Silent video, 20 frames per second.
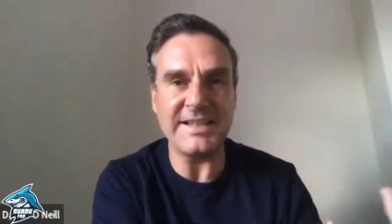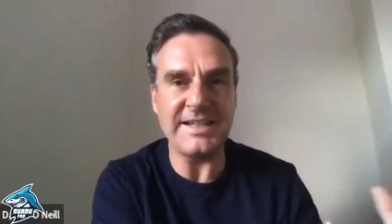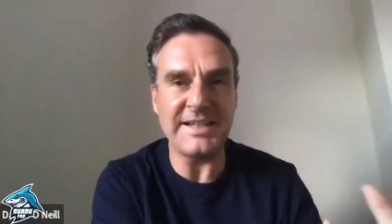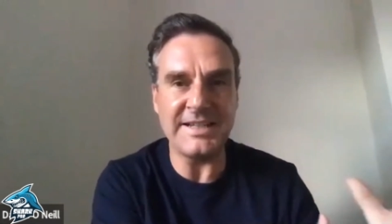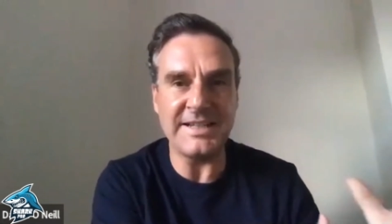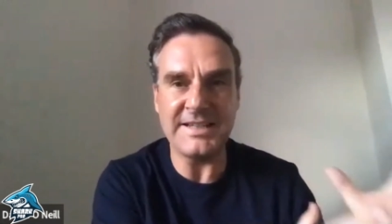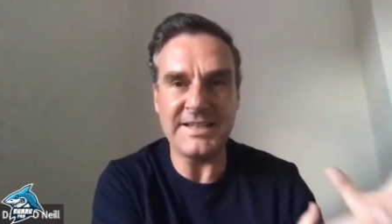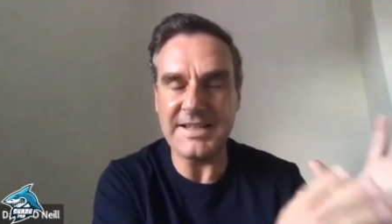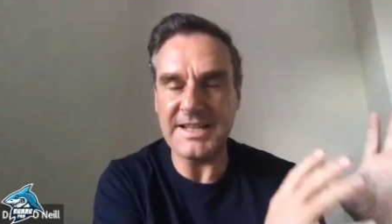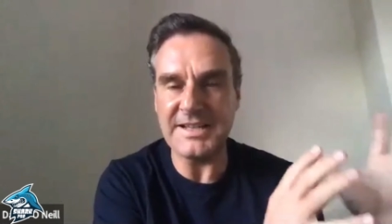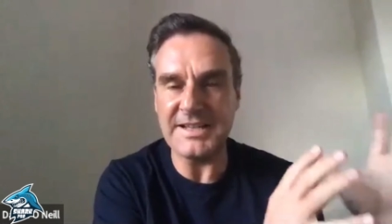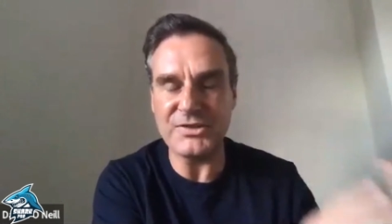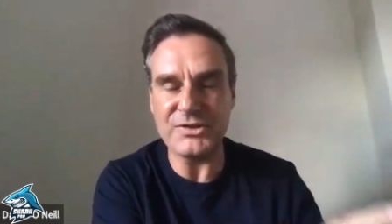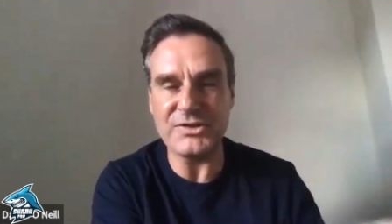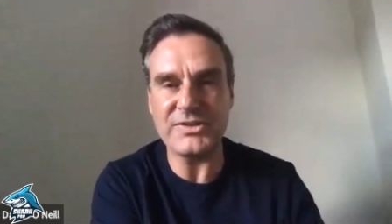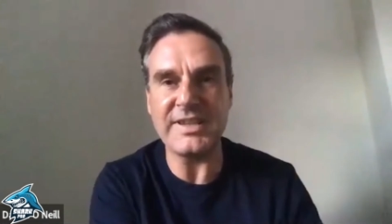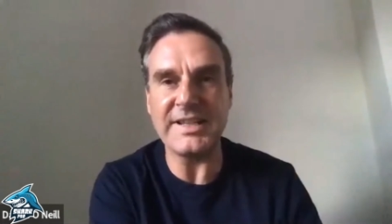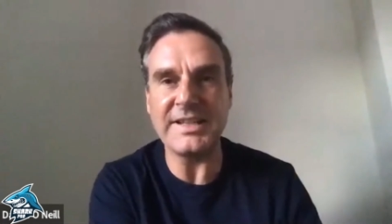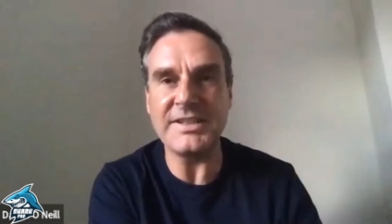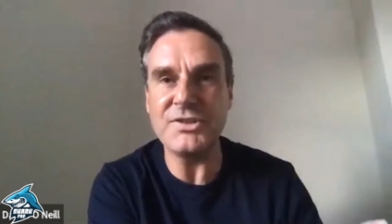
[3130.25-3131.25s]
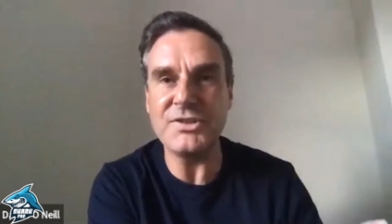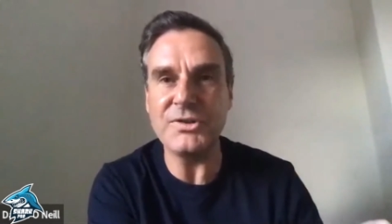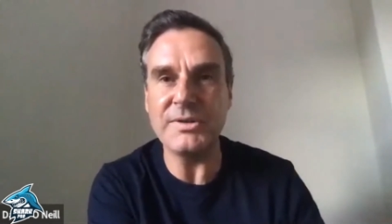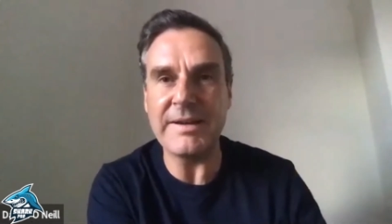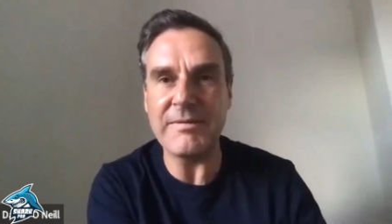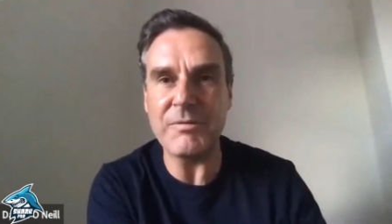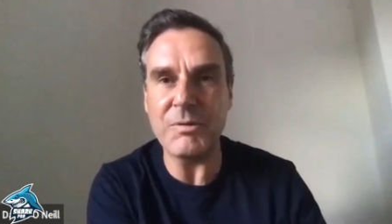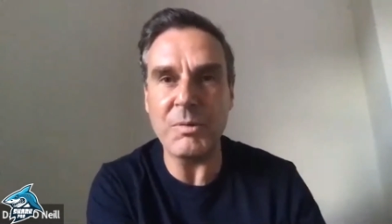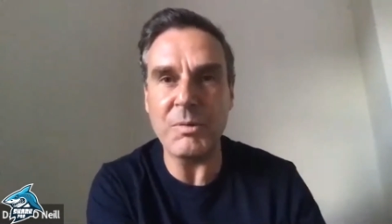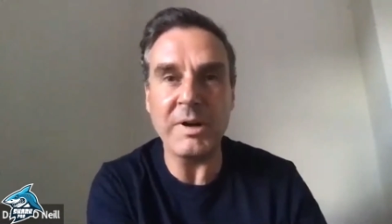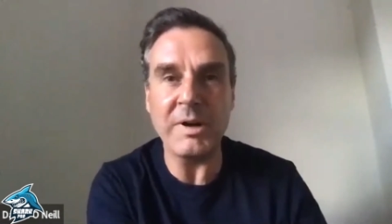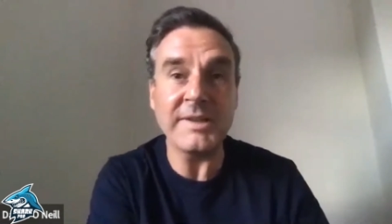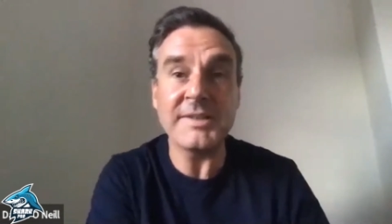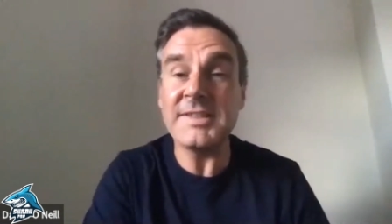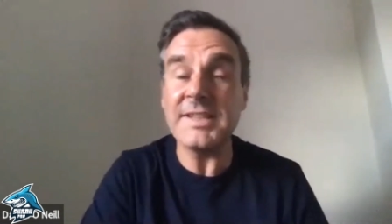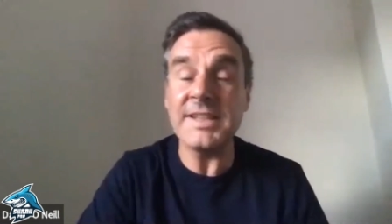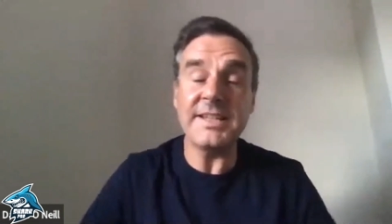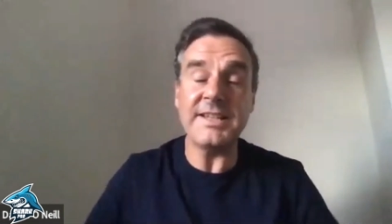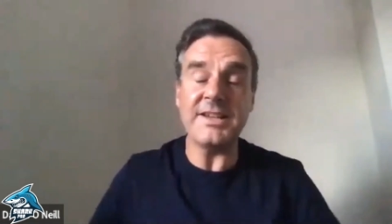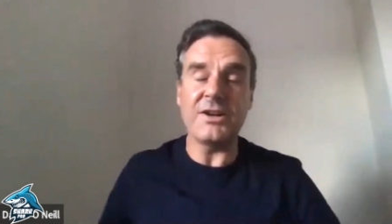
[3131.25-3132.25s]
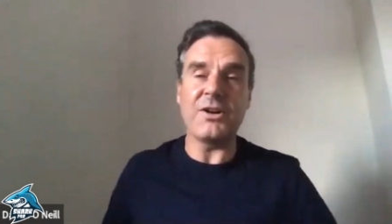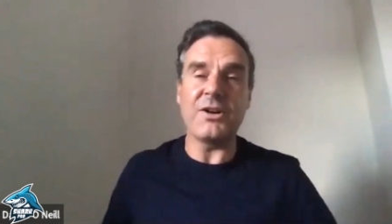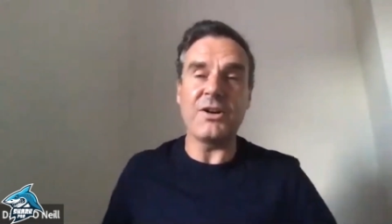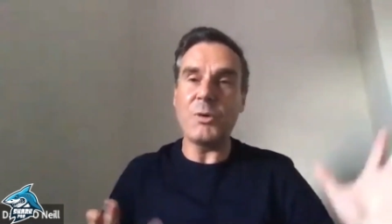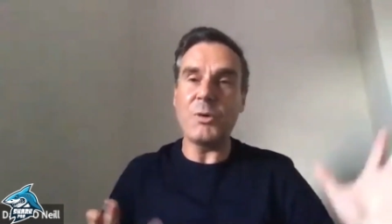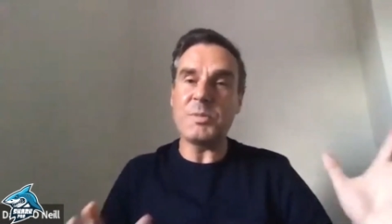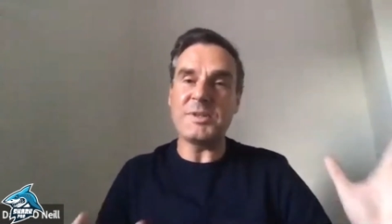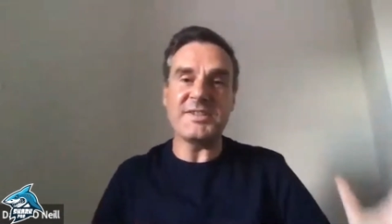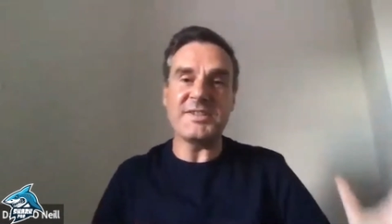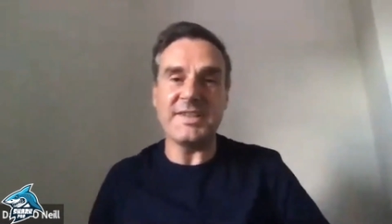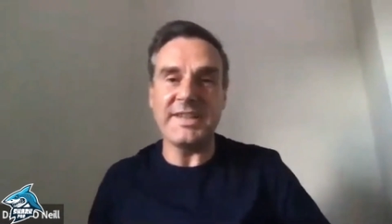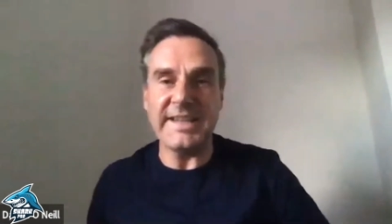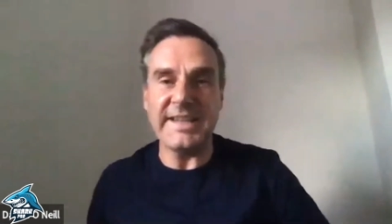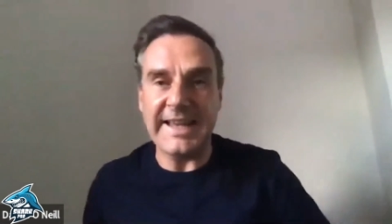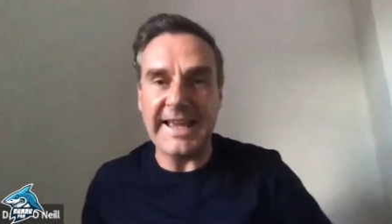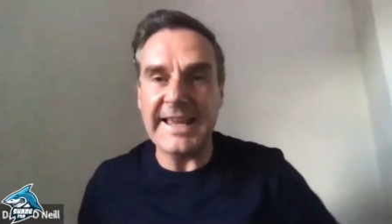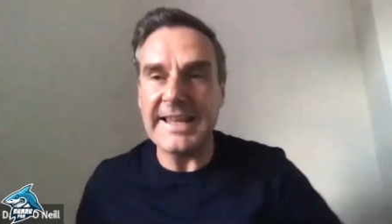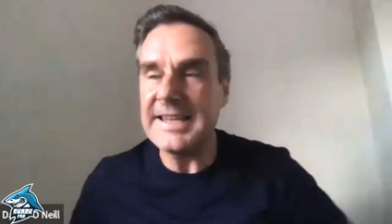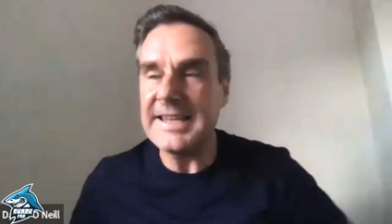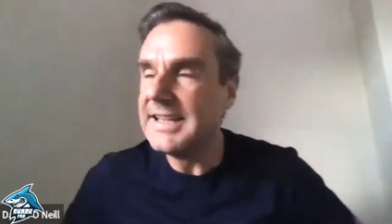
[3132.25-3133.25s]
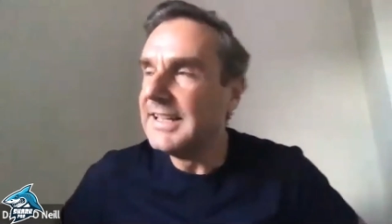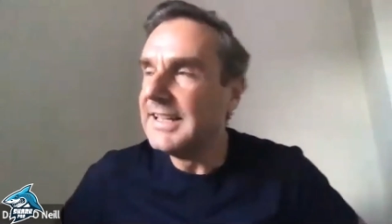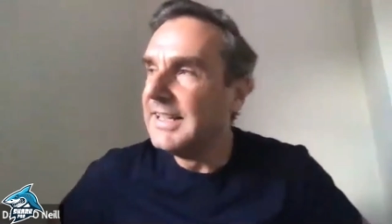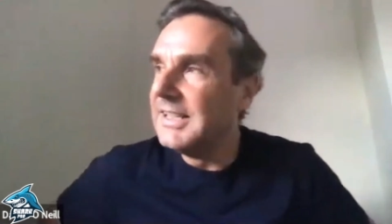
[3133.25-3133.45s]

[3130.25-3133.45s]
and and just things you never want to see or hope to see again,